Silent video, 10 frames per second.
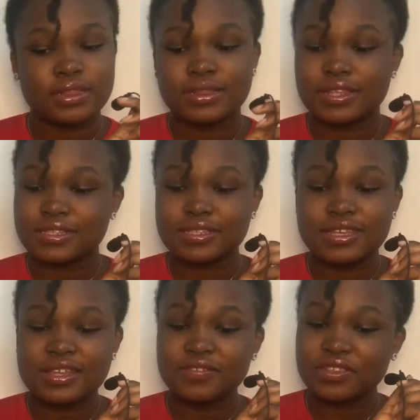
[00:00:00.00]
this is
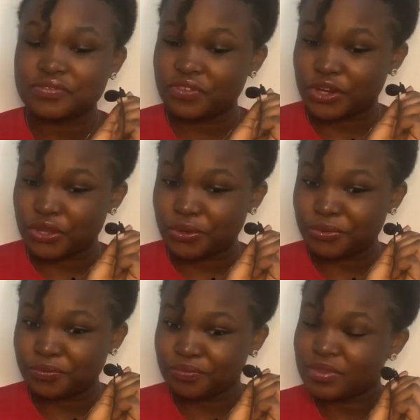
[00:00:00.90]
the end of this
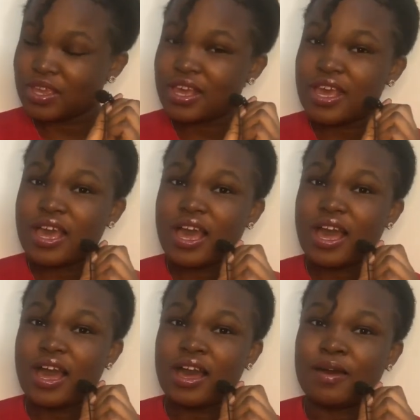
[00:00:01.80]
video.
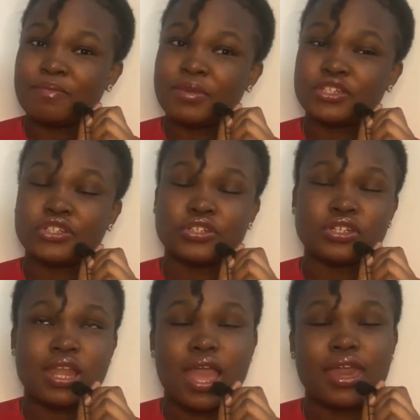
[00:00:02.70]
Make sure to
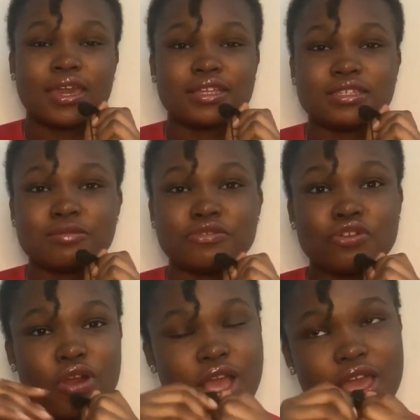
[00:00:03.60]
like and
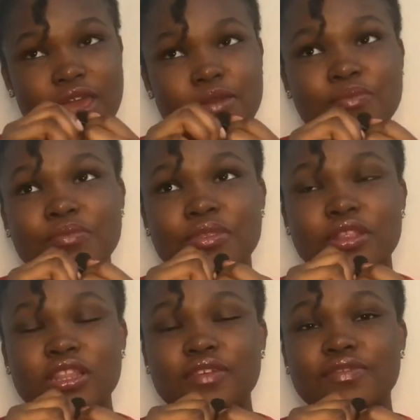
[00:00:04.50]
subscribe,
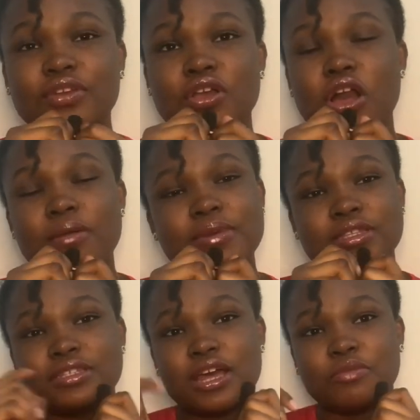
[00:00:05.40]
leave your
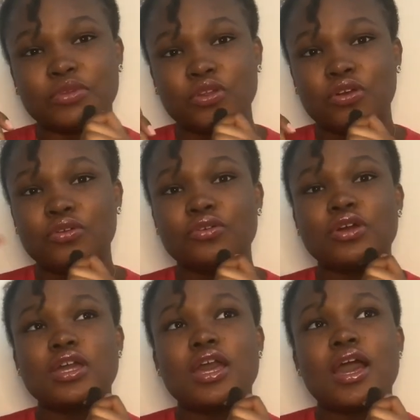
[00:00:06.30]
comments down below,
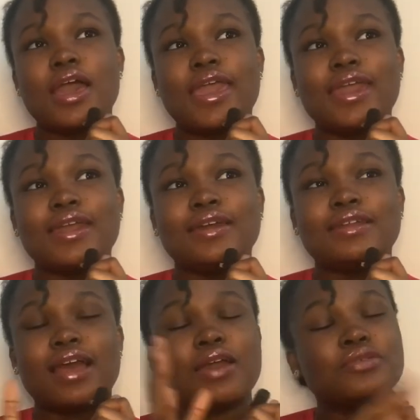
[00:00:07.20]

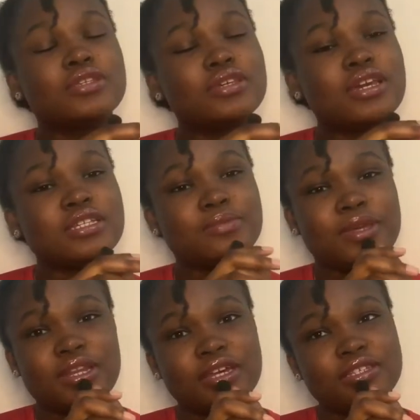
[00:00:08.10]
and I will see you guys in
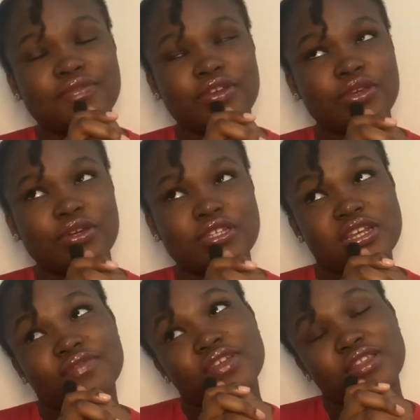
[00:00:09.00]
my next video because
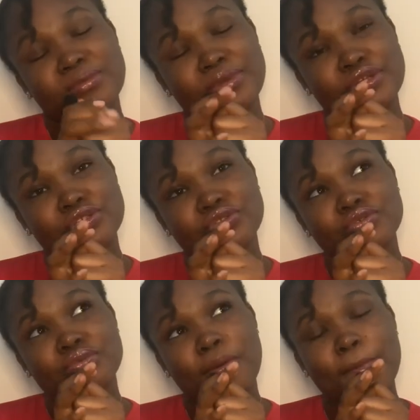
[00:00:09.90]
I have nothing better to
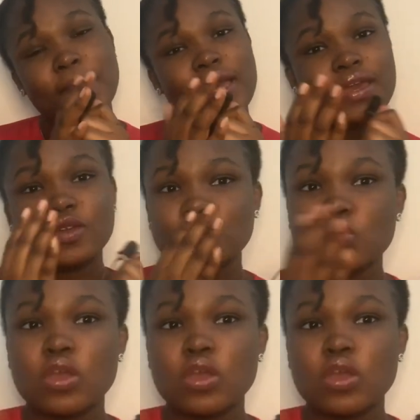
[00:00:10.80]
do. Bye.